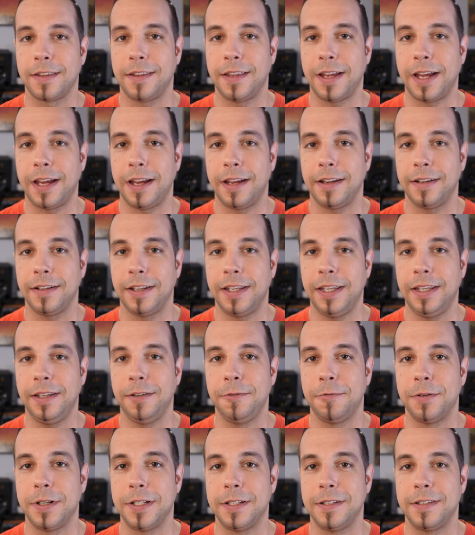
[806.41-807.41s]
that
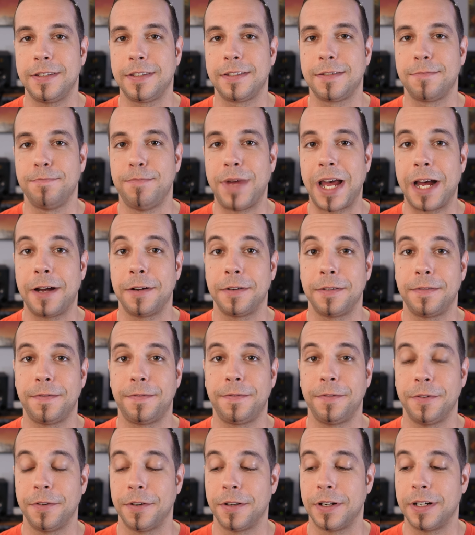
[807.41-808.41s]
he was bound
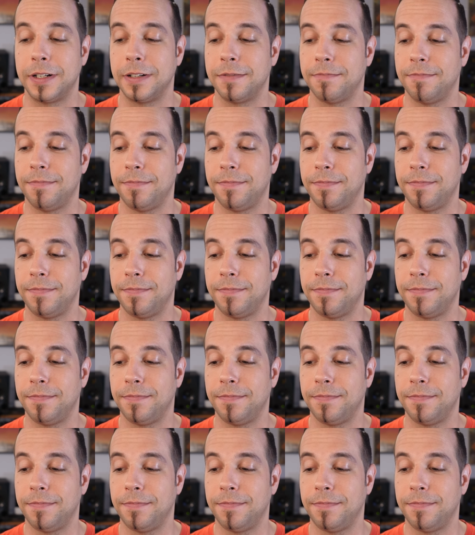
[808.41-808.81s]
for